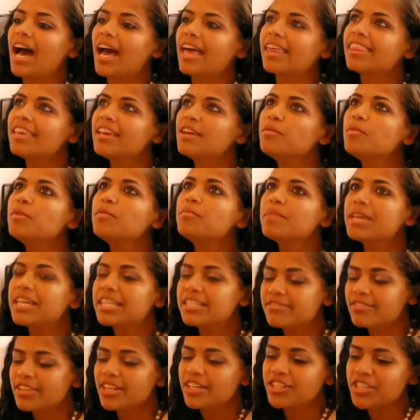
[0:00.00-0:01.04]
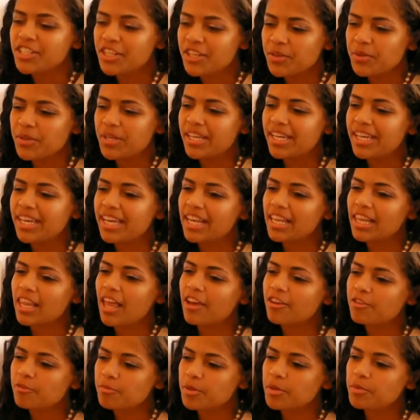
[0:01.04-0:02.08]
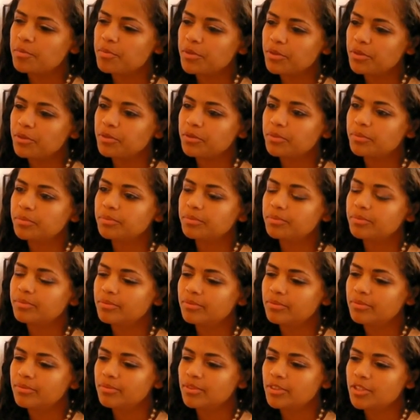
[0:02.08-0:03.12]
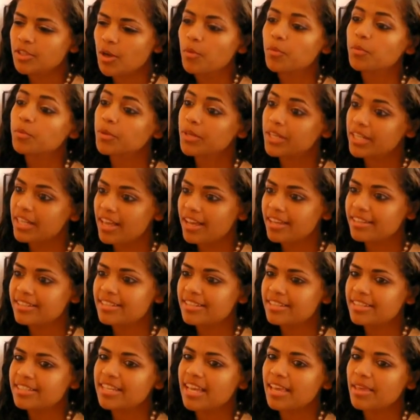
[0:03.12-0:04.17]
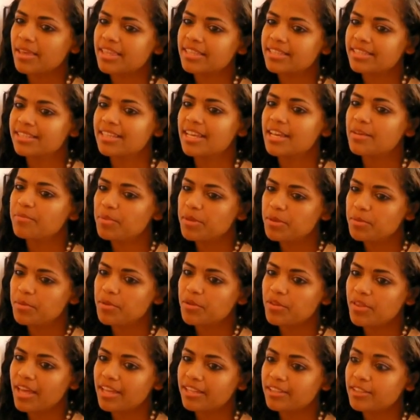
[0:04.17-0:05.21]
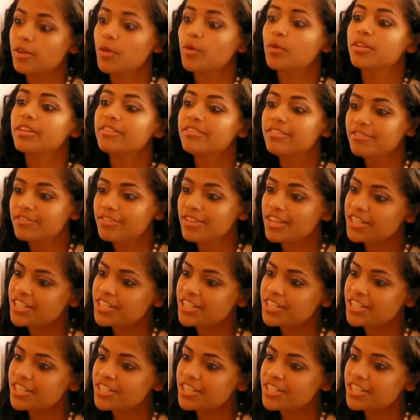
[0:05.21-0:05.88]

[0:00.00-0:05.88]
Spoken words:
I think what makes Flushing unique, and a lot of people don't realize this, I say people that don't live in